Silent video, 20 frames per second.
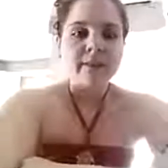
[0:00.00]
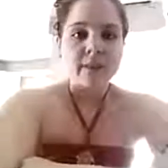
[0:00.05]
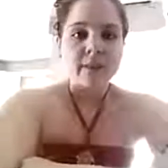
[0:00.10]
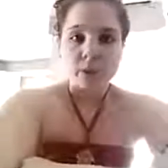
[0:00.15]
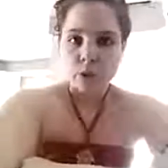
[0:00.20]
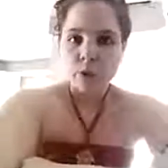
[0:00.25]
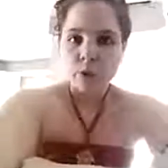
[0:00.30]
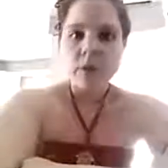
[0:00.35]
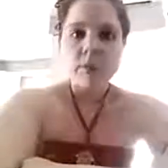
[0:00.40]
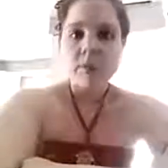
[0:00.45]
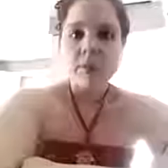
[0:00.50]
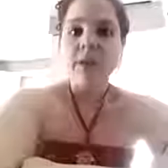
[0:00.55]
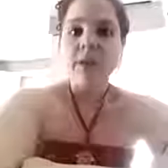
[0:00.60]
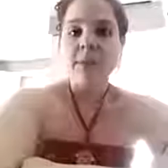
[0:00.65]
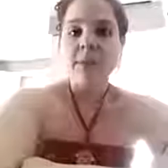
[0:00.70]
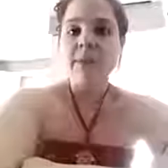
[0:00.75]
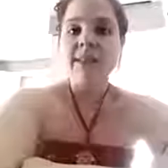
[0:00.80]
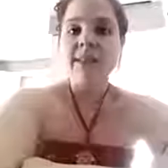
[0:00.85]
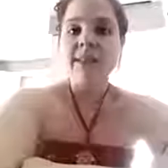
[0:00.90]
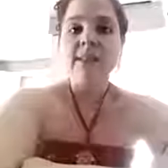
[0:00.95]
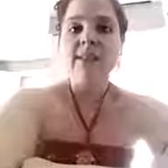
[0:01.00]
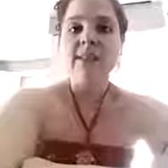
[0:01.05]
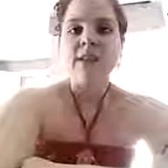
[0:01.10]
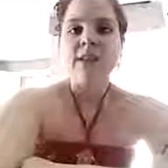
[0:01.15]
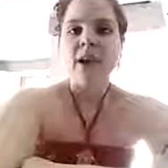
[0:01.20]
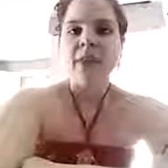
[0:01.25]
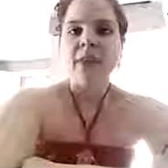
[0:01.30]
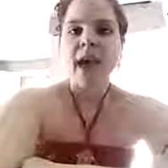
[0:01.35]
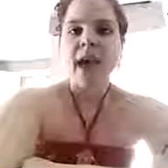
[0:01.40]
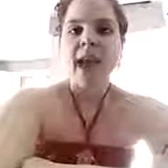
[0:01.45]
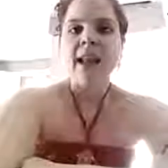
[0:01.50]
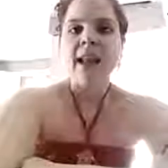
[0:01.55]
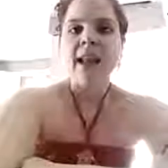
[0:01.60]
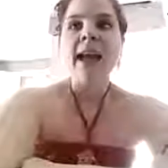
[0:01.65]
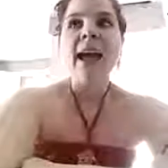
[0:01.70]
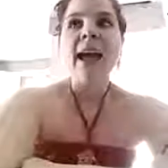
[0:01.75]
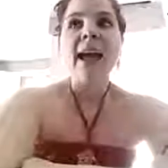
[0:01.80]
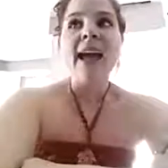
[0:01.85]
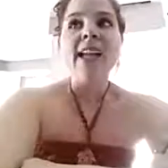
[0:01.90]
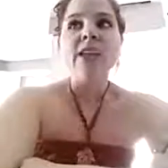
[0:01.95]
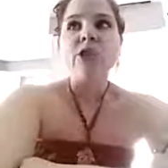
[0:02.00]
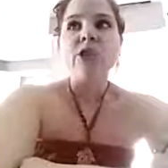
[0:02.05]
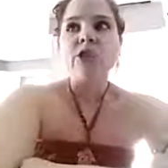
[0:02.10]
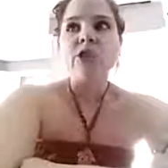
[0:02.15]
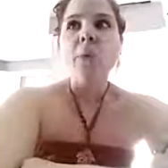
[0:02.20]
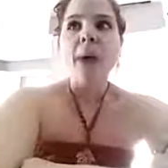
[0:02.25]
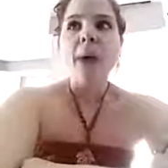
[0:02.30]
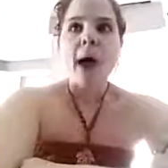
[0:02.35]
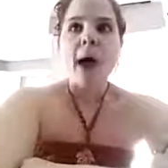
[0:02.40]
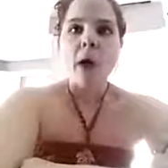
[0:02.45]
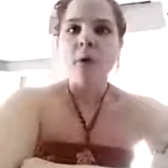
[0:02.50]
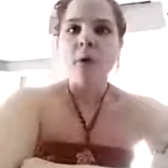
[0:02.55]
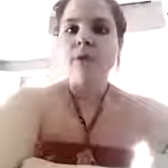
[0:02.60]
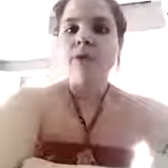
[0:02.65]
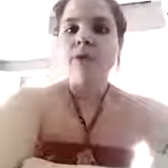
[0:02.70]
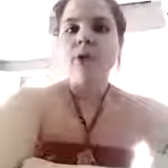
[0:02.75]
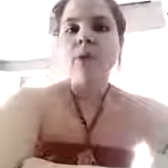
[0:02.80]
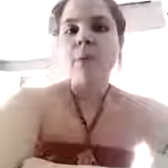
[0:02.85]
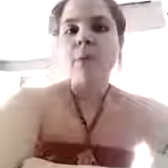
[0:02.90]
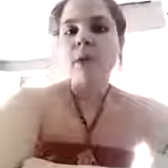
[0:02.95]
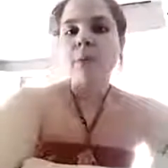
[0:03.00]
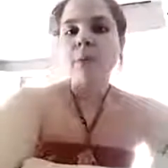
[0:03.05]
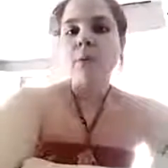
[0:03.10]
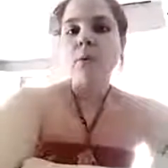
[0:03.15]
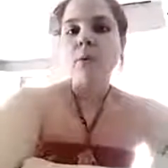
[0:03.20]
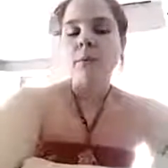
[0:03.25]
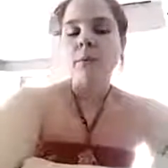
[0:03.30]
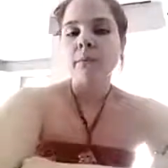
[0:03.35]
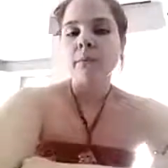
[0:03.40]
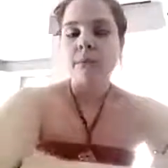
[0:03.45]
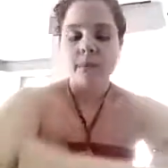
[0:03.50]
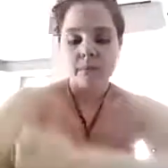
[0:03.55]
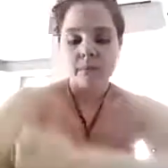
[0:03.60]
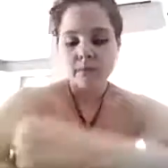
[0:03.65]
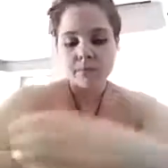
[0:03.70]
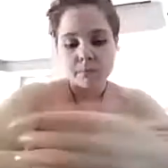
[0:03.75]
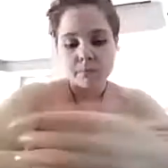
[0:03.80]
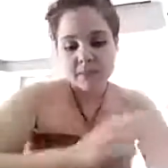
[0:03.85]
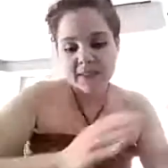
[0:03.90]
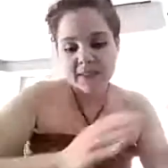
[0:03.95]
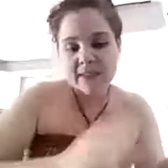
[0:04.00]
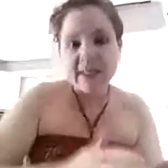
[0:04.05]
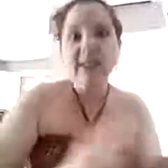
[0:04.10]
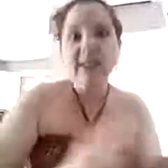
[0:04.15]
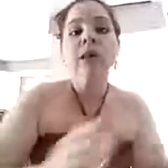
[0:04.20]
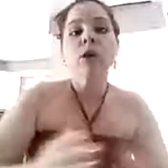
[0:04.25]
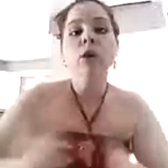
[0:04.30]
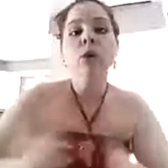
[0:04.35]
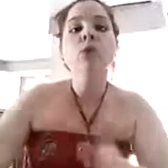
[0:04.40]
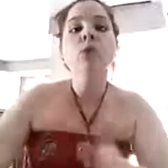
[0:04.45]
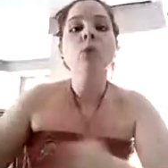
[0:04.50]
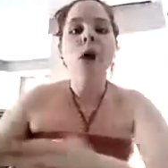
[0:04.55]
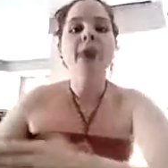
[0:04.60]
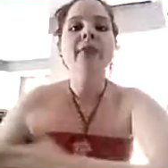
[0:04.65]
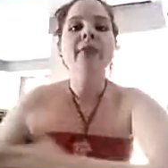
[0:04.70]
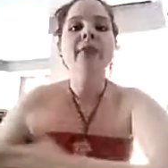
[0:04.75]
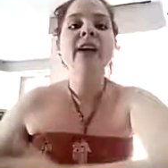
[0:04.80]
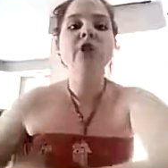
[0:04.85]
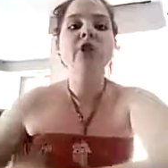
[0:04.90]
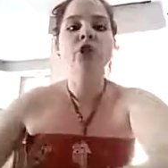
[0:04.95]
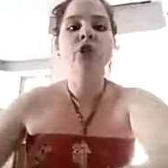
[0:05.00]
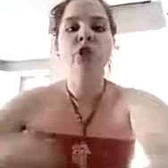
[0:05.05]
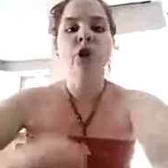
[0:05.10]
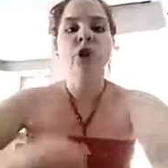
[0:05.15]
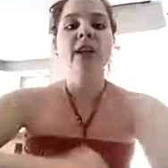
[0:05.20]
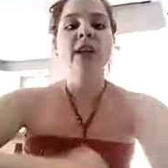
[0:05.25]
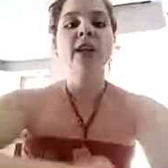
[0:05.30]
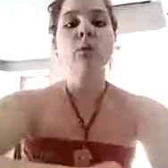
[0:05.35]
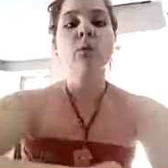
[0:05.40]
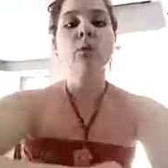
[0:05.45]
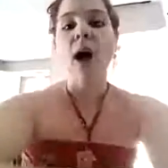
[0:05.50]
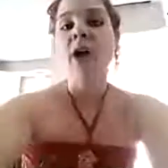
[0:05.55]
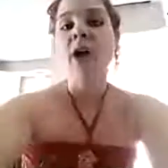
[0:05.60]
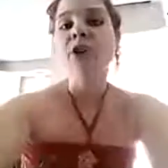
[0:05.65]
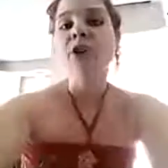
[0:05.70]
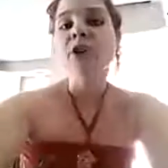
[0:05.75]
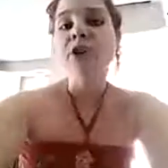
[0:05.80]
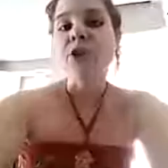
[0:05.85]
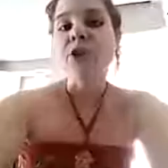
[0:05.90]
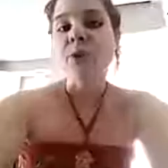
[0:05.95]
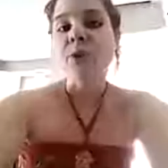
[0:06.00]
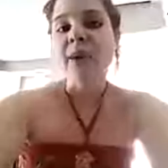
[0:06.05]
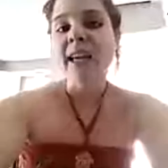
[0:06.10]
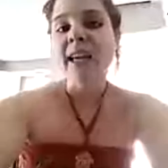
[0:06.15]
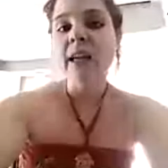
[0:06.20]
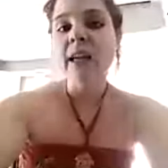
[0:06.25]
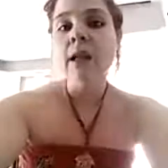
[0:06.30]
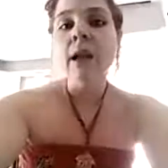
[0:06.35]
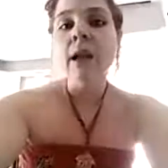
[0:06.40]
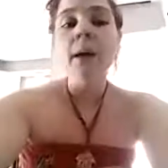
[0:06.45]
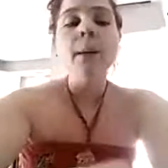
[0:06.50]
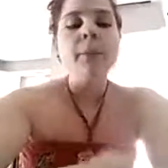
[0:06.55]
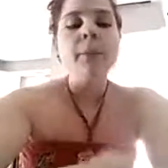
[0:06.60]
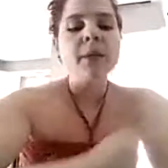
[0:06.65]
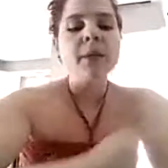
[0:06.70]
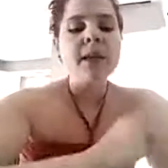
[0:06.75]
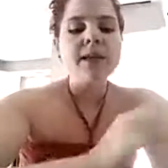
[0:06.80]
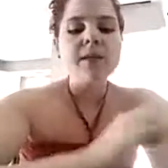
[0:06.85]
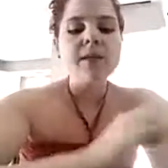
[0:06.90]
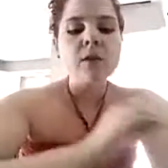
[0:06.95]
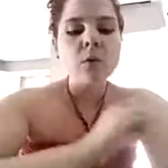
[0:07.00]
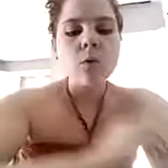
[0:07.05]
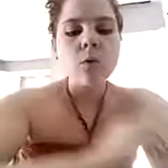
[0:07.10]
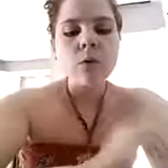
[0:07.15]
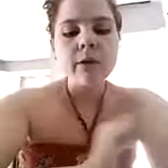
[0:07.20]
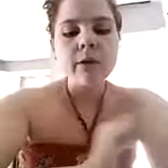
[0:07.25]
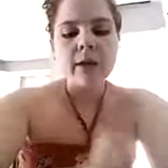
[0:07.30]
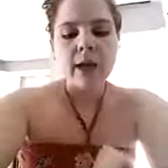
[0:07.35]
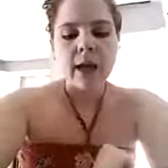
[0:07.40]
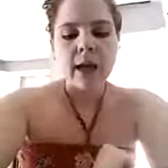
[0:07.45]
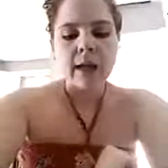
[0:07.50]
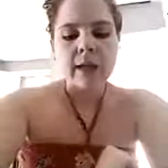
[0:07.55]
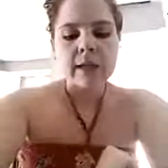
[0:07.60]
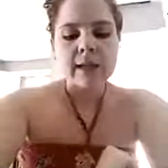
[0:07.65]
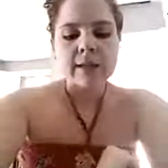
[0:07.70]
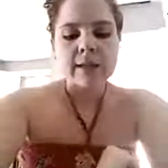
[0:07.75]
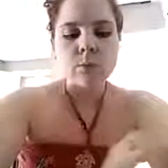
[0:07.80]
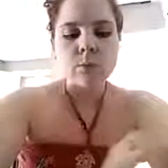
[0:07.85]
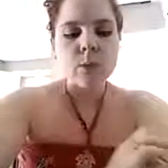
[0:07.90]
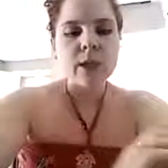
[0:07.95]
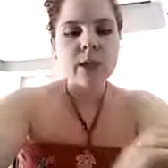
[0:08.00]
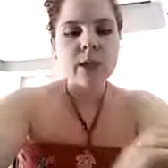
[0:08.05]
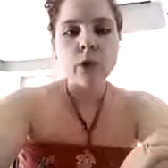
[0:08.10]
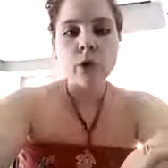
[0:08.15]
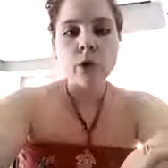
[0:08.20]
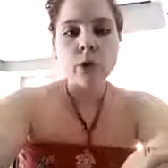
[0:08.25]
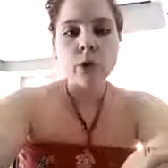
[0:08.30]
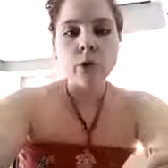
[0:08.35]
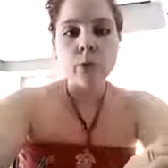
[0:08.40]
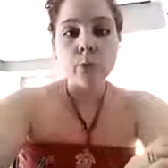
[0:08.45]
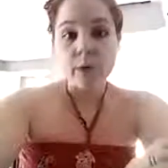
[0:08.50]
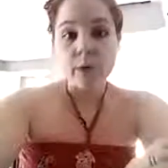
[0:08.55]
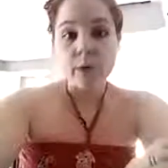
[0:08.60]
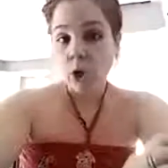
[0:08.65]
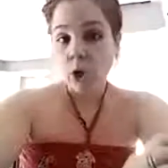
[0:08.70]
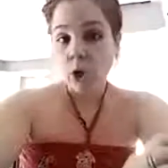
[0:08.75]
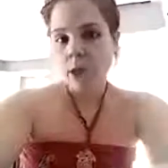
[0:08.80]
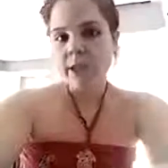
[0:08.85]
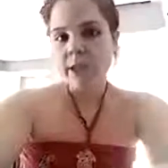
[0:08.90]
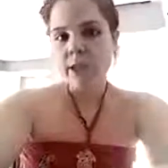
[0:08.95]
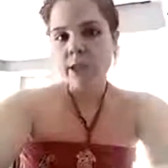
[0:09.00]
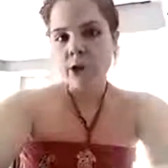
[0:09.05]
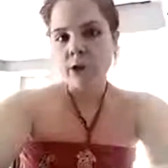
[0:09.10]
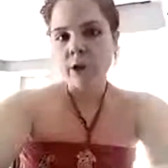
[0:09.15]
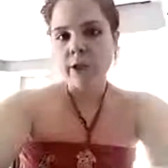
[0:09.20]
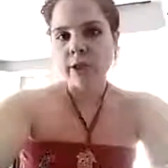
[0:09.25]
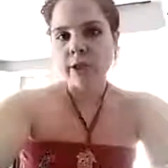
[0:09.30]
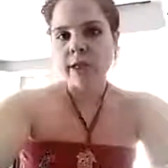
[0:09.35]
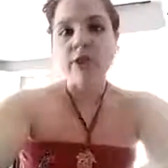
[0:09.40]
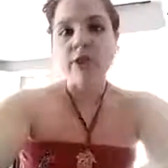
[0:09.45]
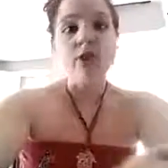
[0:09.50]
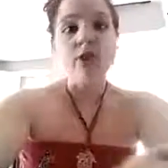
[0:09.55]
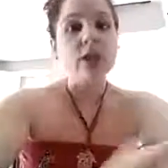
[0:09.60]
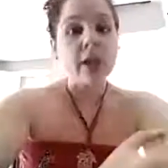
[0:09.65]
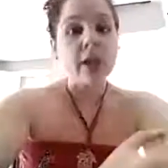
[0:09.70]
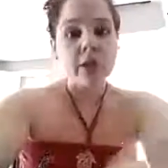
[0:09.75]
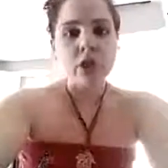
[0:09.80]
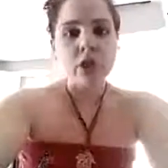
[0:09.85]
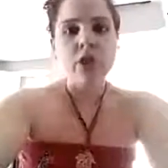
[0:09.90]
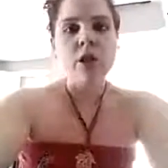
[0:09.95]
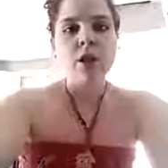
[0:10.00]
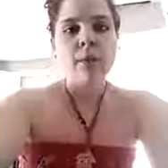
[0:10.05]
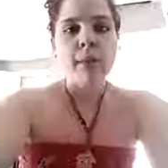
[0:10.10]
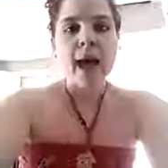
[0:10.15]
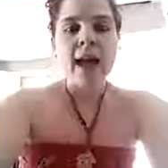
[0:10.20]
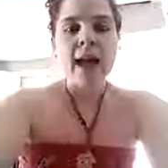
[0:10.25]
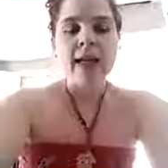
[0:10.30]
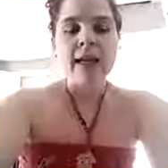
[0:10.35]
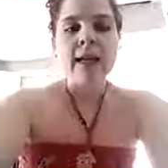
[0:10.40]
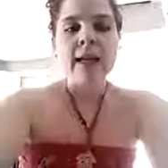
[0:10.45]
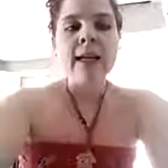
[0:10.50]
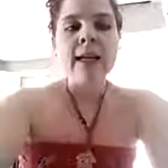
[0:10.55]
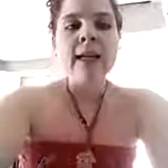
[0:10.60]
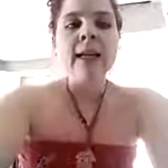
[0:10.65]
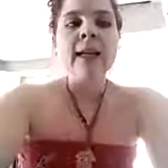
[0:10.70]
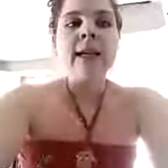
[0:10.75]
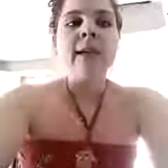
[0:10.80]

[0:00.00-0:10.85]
You can build a business on that. And it's so powerful to people see you on that journey while you're doing it. Because the cool thing is, when you're on a journey and changing your body,